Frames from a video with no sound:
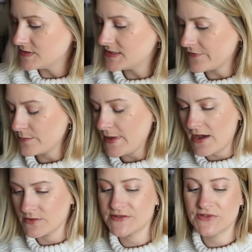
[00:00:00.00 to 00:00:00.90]
So
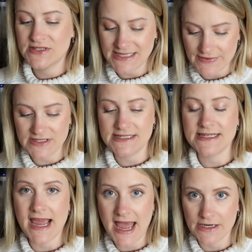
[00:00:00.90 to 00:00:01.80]
£7 for
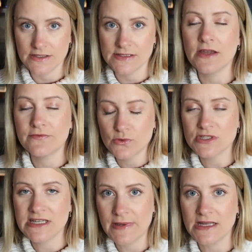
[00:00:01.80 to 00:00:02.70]
70 hangers, like
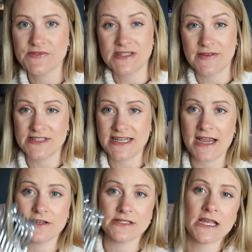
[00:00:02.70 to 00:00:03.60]
£14 for 70
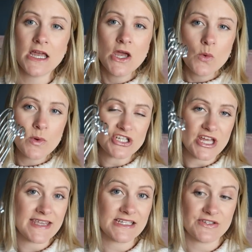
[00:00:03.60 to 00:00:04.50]
hangers, which
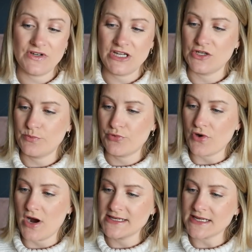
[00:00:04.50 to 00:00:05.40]
I think is a really good
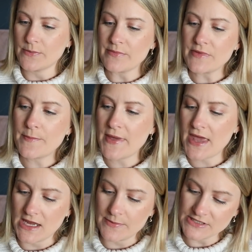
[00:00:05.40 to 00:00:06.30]
price. I went with the
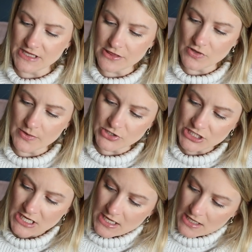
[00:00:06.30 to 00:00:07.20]
pink because I thought it
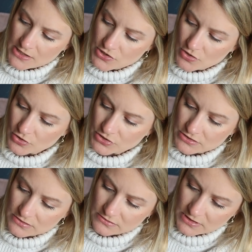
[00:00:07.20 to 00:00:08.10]
would not,
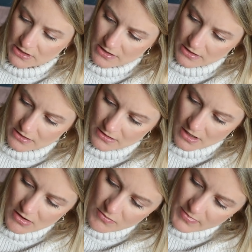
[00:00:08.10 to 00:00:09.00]
oh no,
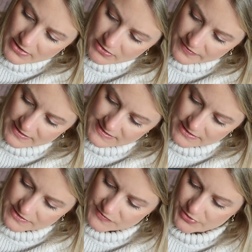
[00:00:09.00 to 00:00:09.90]
oh my god, there's
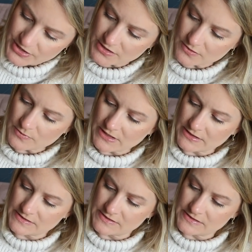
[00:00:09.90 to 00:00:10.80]
loads of broken
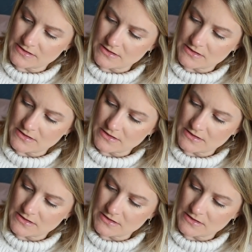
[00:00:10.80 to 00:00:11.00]
ones.